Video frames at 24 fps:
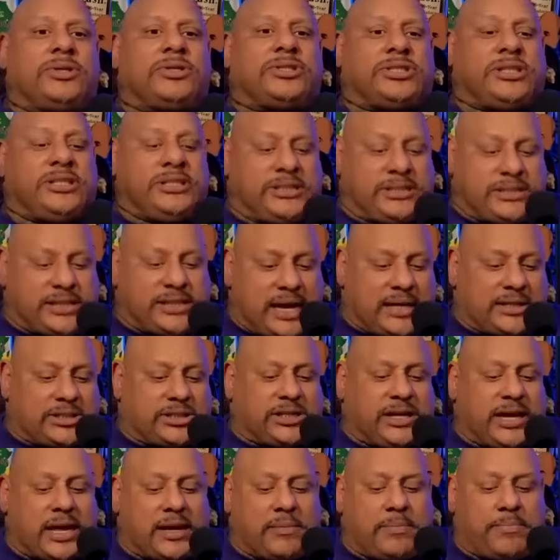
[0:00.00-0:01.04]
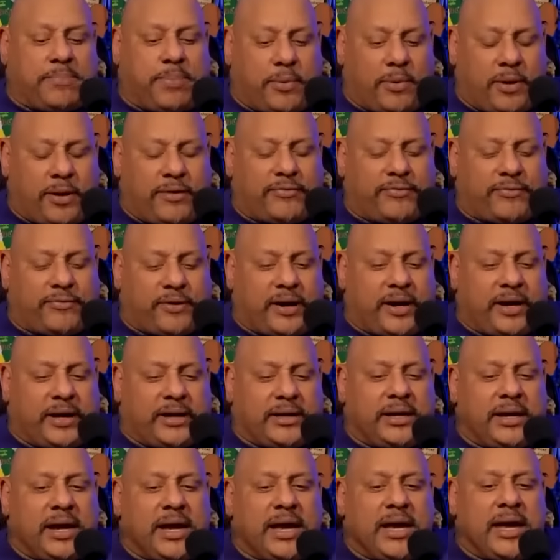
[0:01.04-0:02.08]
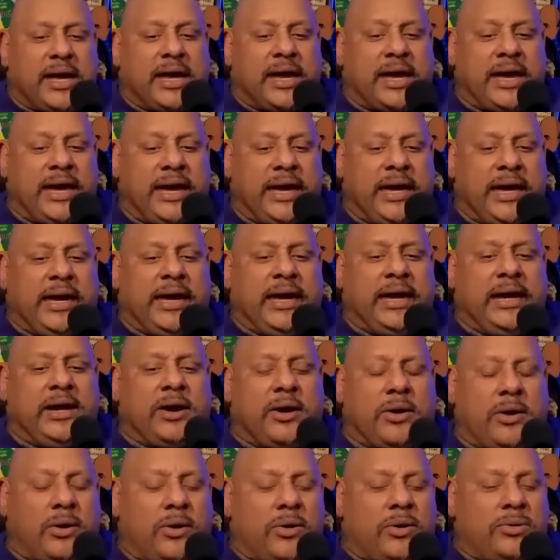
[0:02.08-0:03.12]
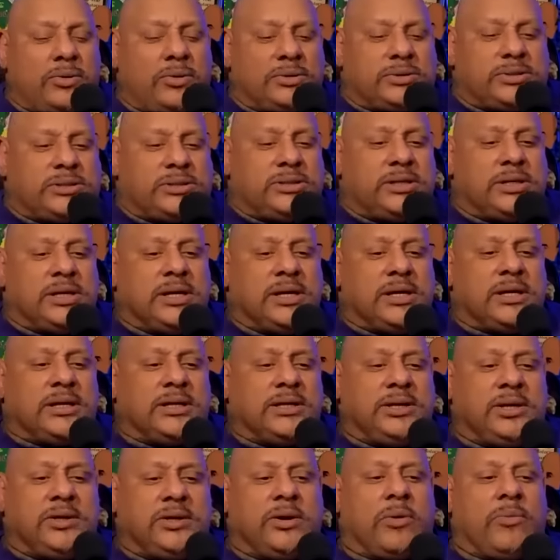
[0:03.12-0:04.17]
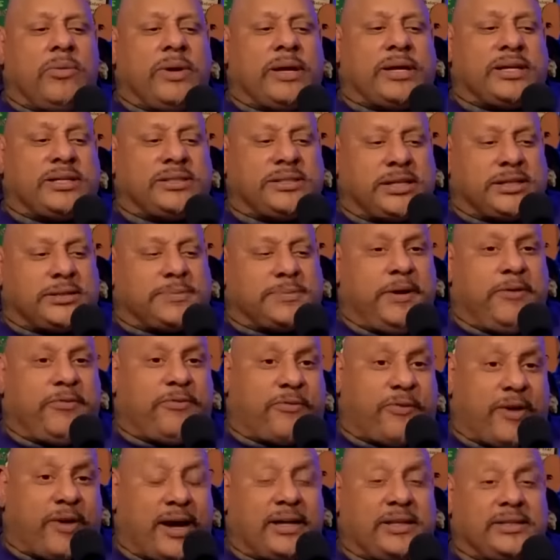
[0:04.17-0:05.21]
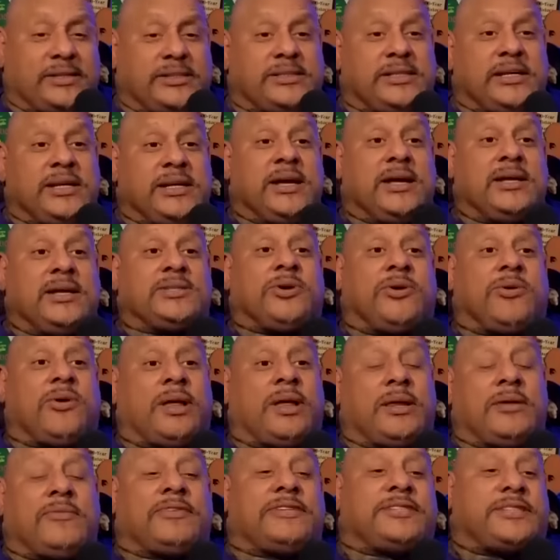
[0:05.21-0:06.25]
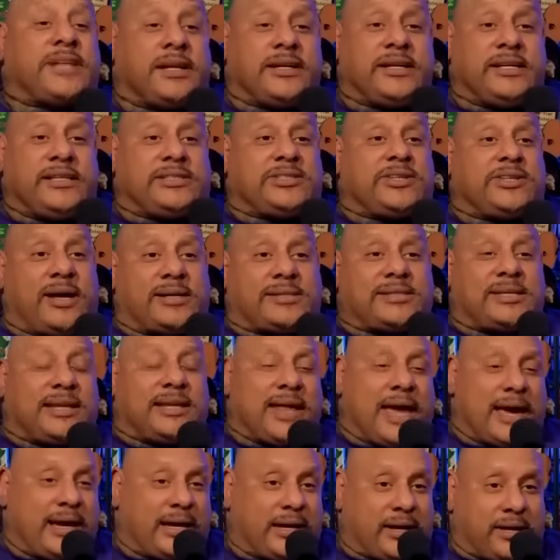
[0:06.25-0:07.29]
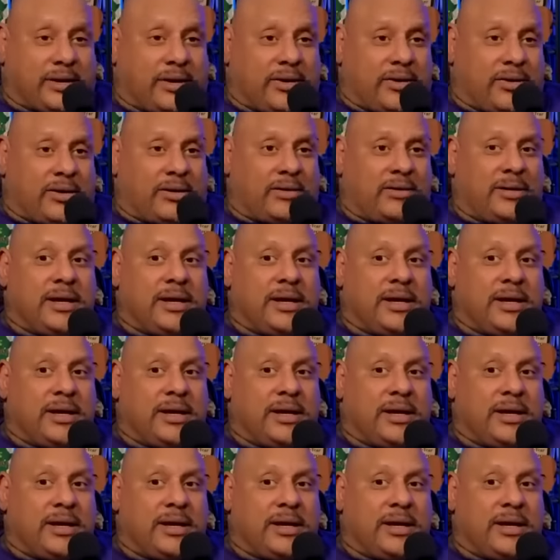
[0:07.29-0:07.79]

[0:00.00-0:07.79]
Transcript: She said she had a boyfriend. He goes, you know, we could just be friends. So all of a sudden he starts liking her.